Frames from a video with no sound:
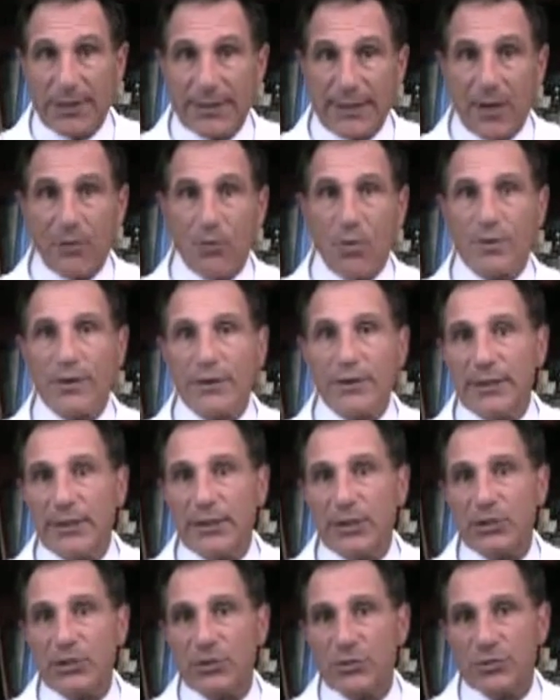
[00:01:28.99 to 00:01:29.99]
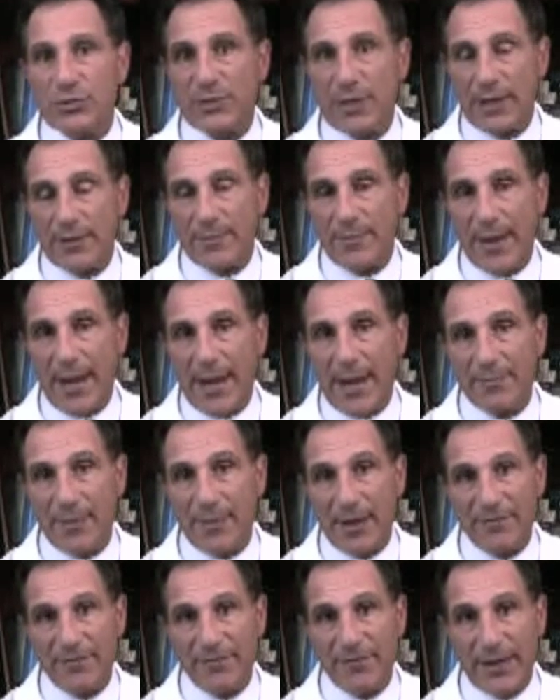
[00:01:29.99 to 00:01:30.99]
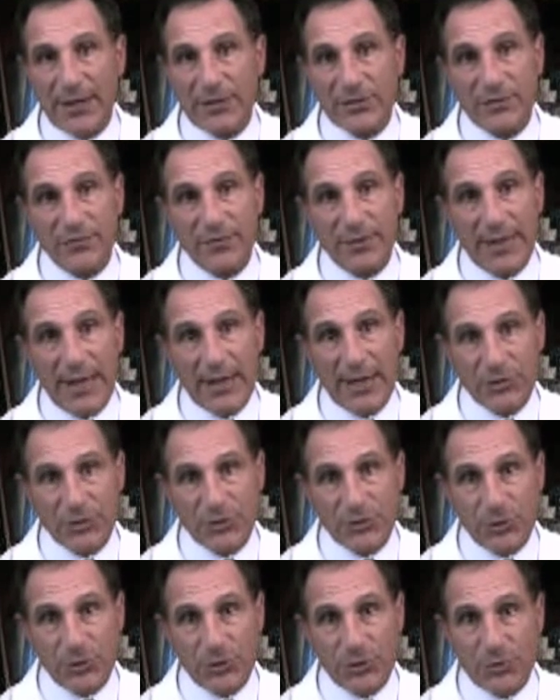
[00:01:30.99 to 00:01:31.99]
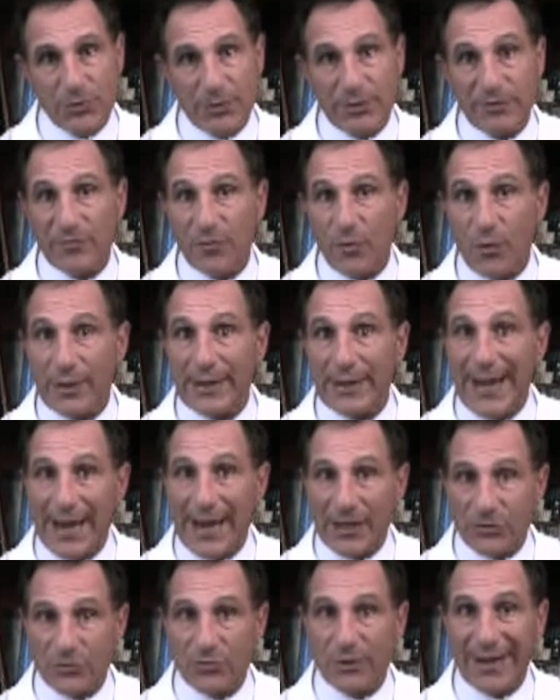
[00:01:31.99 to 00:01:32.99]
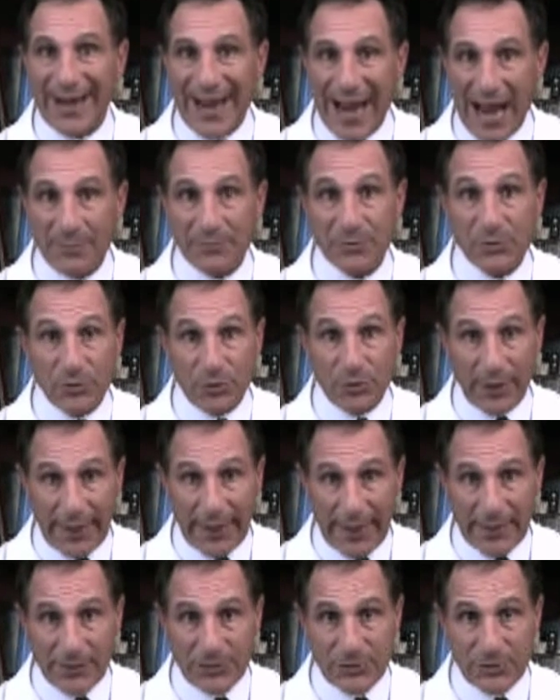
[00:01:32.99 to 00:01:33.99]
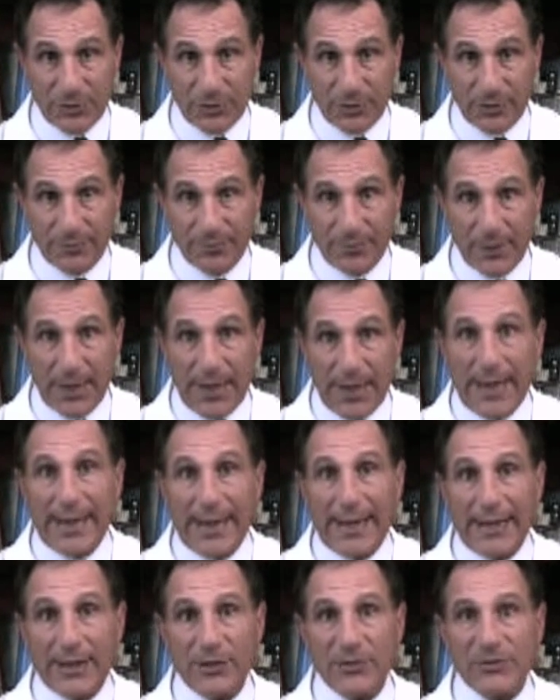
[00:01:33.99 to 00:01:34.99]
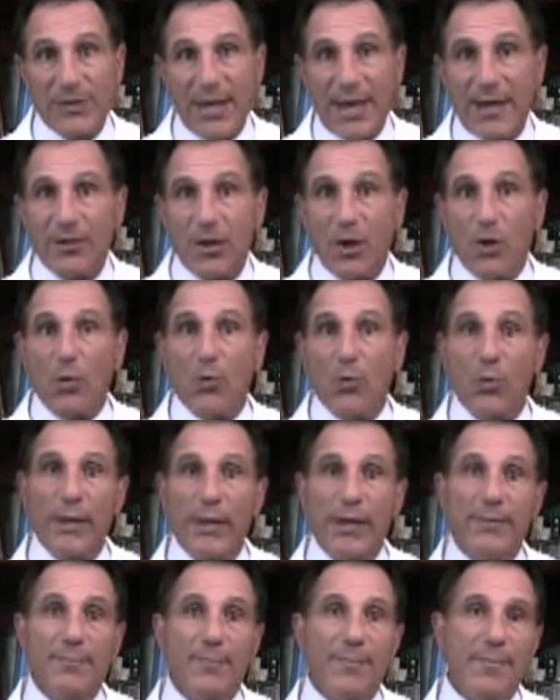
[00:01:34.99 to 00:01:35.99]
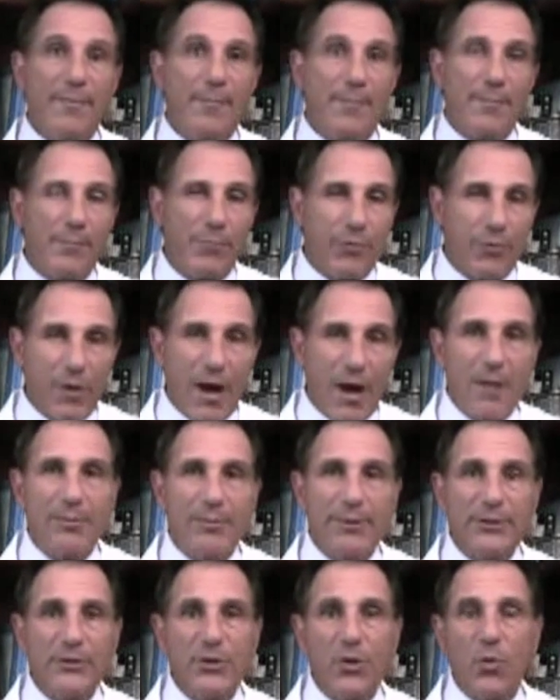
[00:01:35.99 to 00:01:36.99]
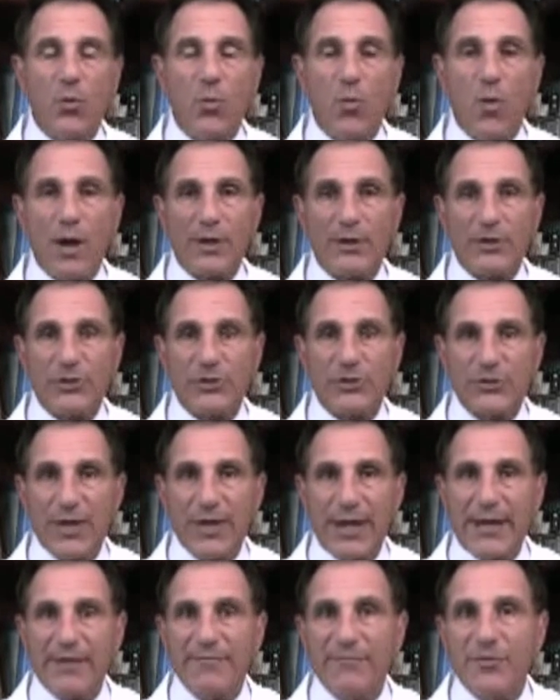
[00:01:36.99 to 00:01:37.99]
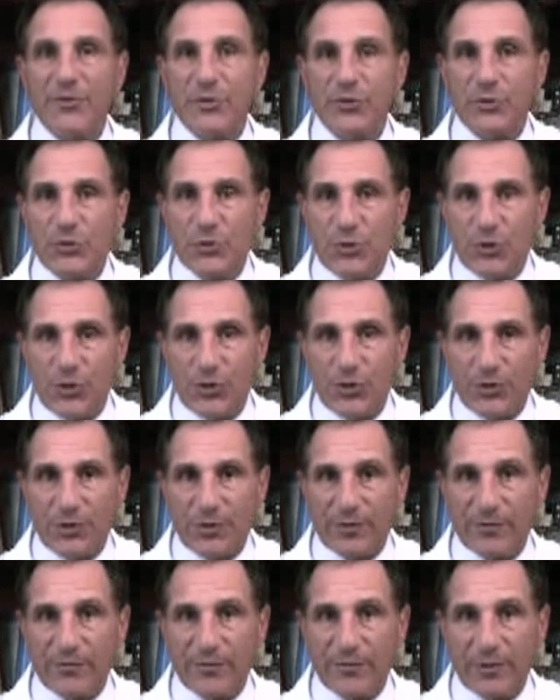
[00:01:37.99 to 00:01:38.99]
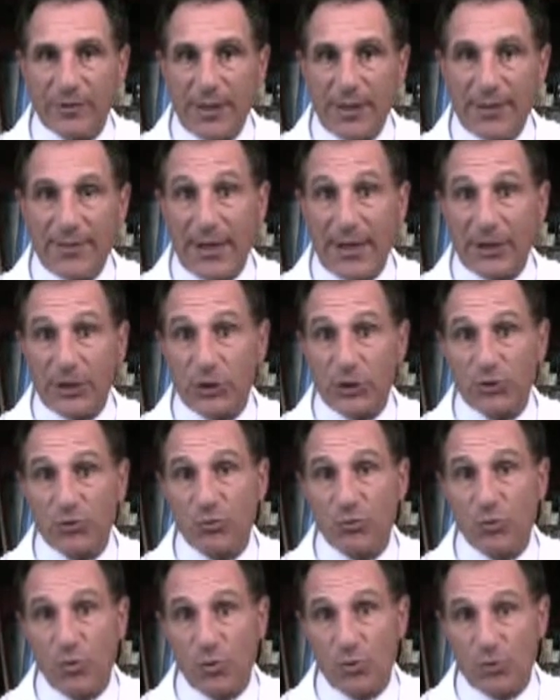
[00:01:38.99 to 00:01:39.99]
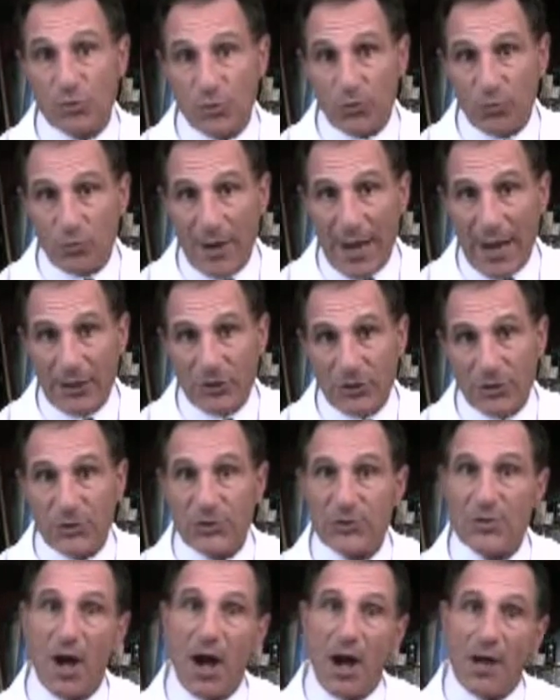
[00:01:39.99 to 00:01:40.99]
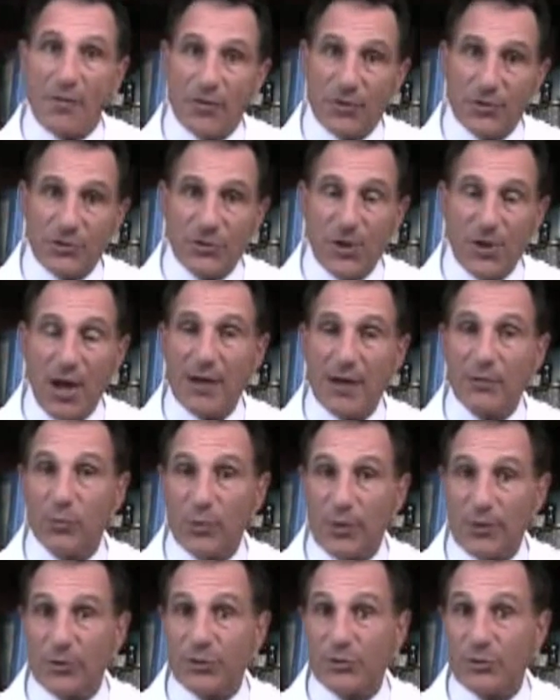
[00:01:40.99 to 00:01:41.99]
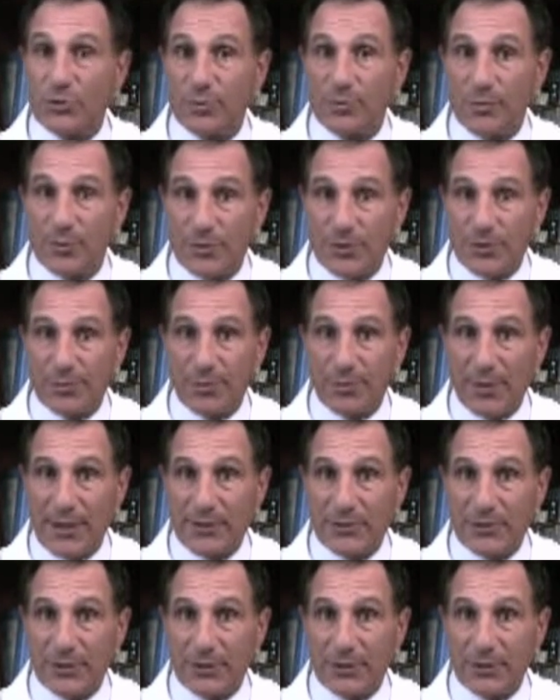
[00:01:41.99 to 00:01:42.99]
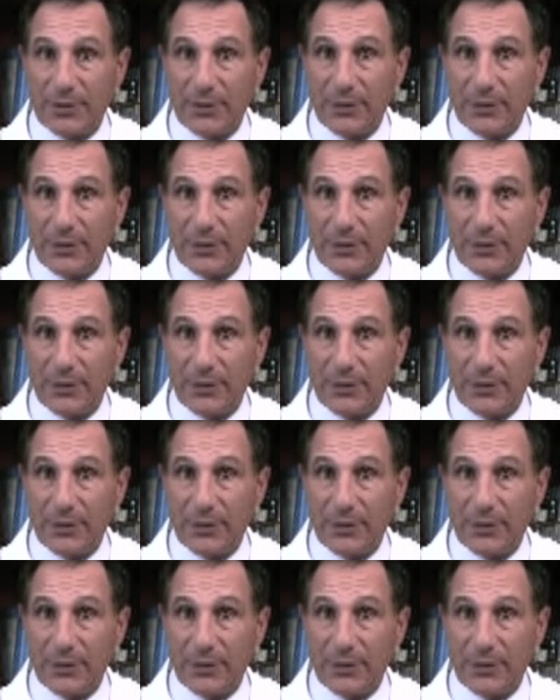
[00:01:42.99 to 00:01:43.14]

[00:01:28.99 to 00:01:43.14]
Now, one of the issues that a man may face if he has surgery for an extracapsular cancer is that we probably don't want to save the nerve that controls erections on the side where the tumor is present